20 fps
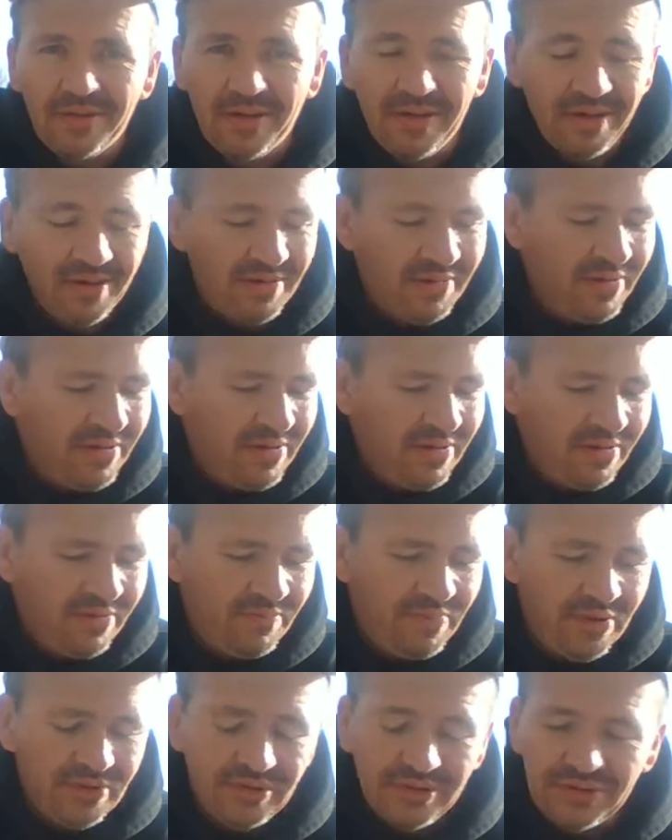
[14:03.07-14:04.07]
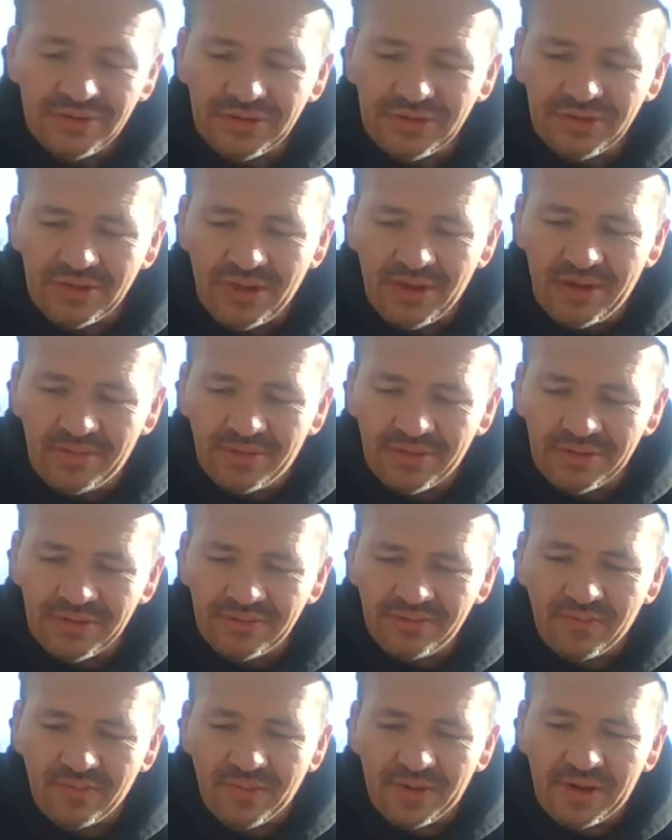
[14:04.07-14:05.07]
uh, pictures of celebrities
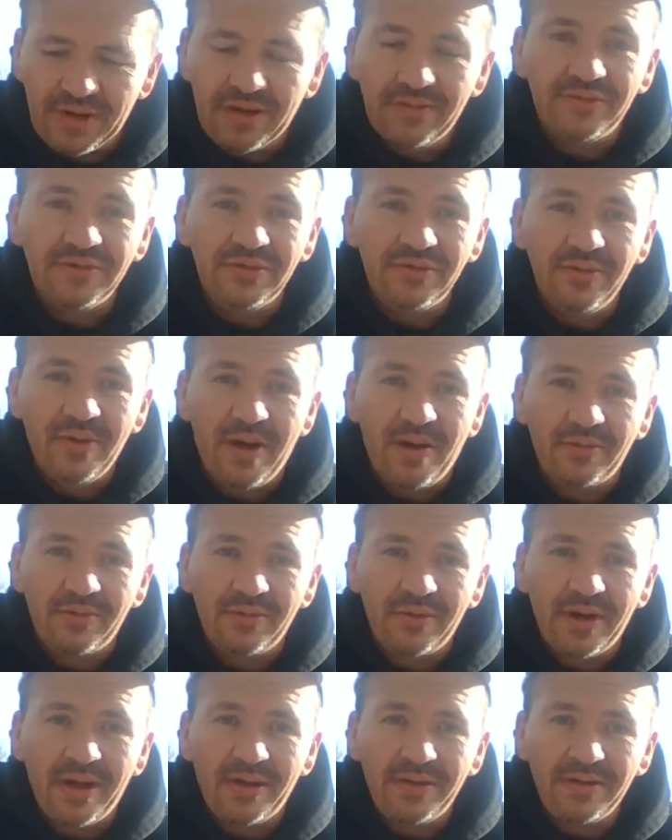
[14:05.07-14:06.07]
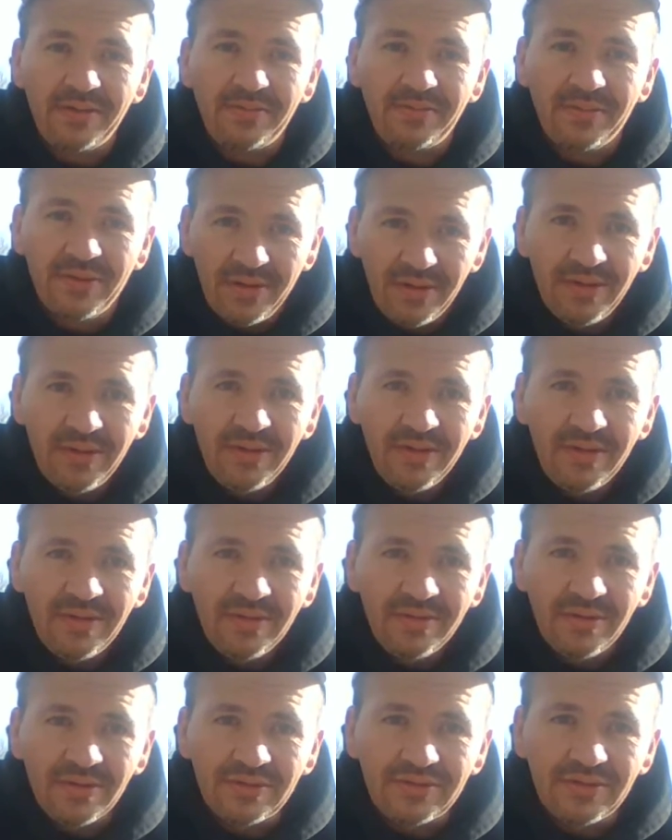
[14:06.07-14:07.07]
for my nephew, I would have went out here and
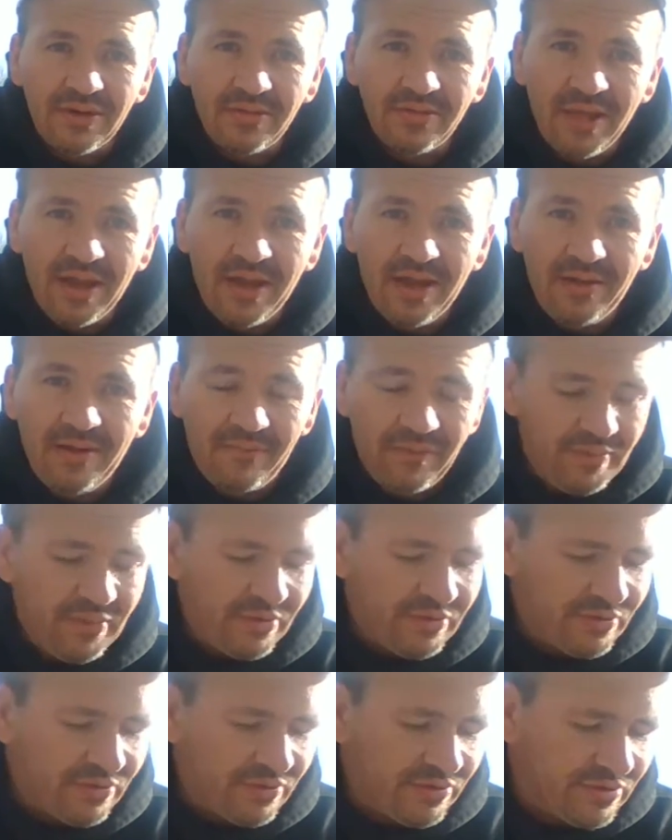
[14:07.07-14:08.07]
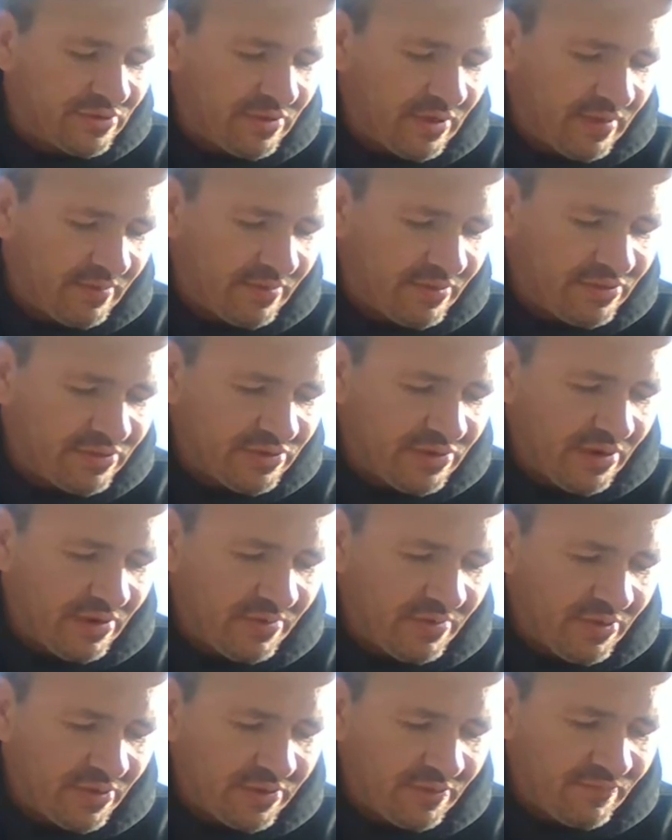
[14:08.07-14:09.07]
looked online for pictures of celebrities. You know,
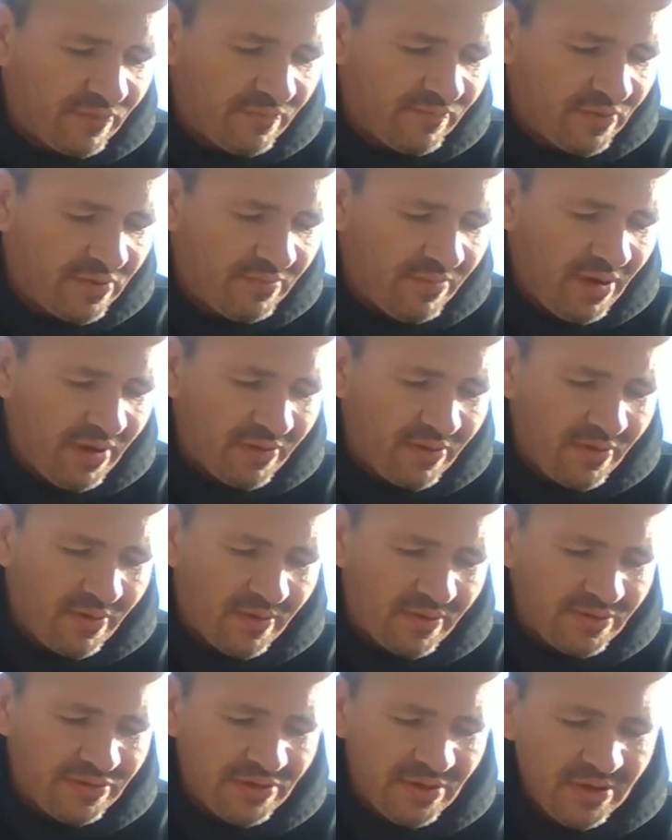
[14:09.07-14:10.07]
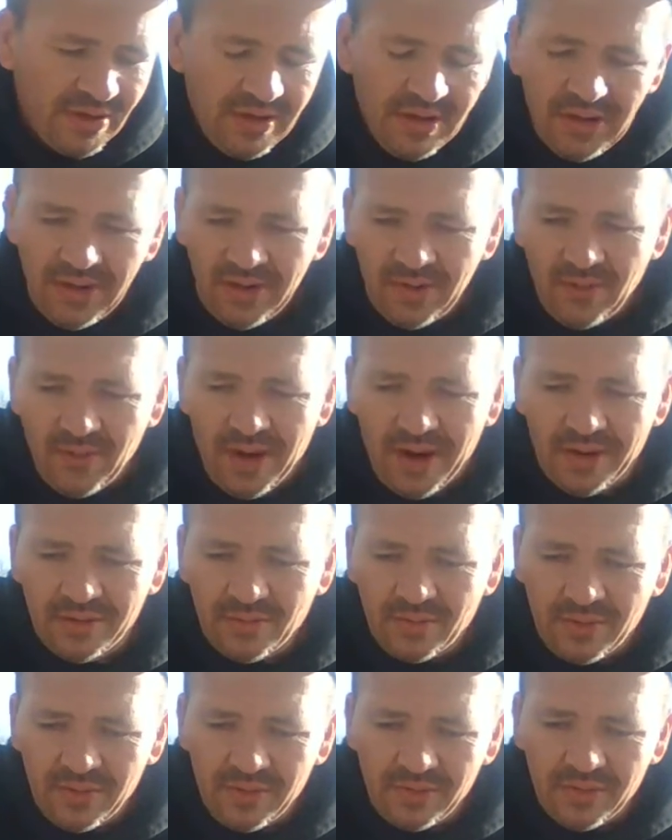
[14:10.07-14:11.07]
I'm looking for football cards. Why in the
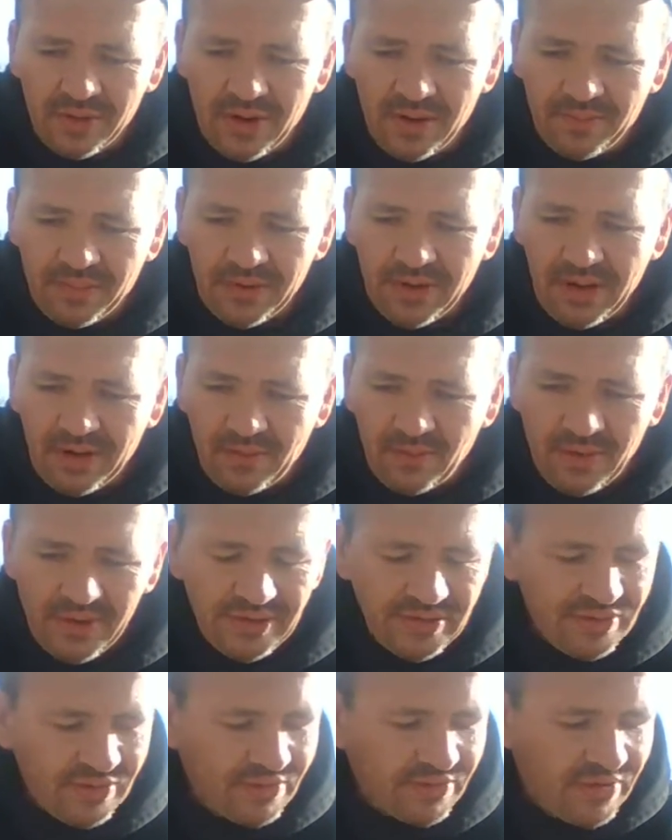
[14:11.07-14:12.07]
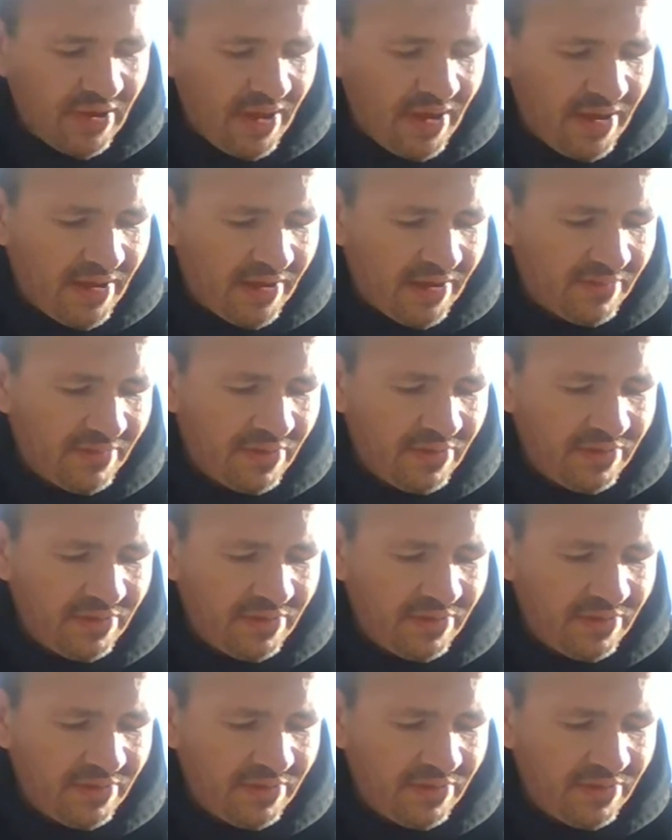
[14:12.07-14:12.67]
world would Upper Deck waste their time?